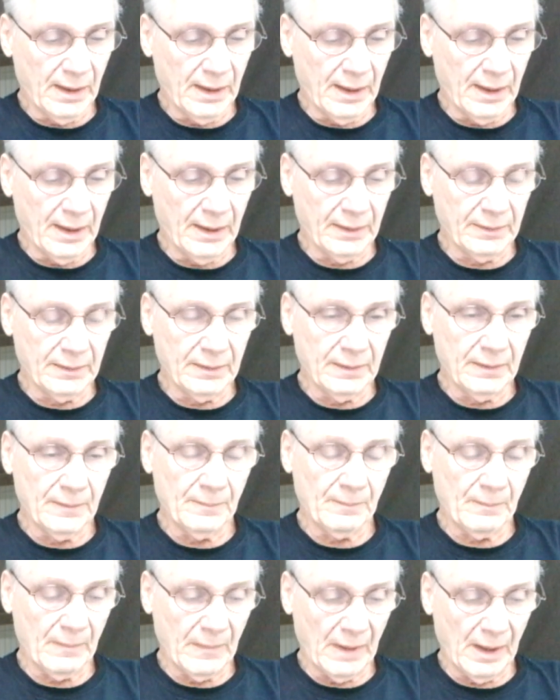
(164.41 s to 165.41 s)
and
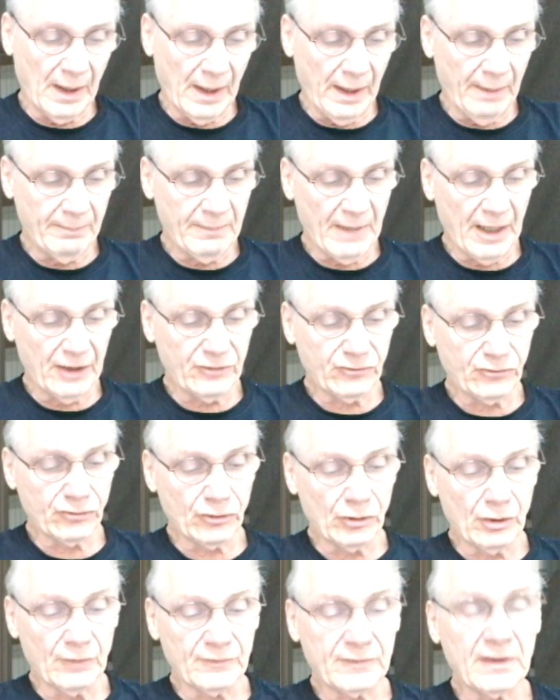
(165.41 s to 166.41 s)
I'm not
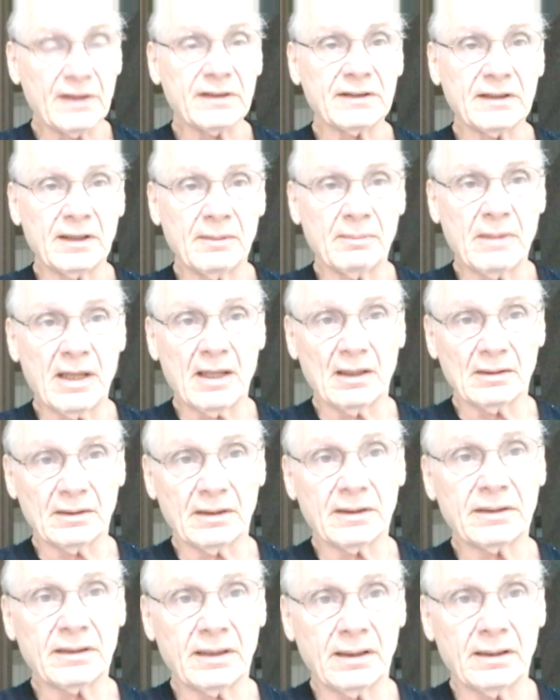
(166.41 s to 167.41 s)
sure if this
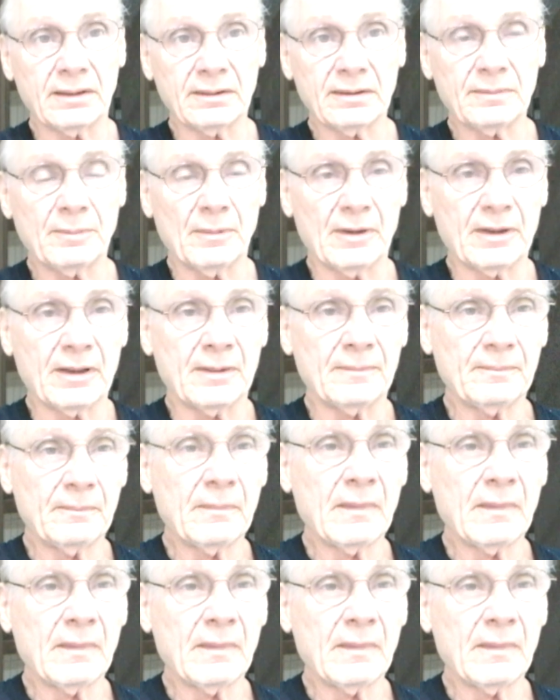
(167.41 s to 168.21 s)
email is his, but uh,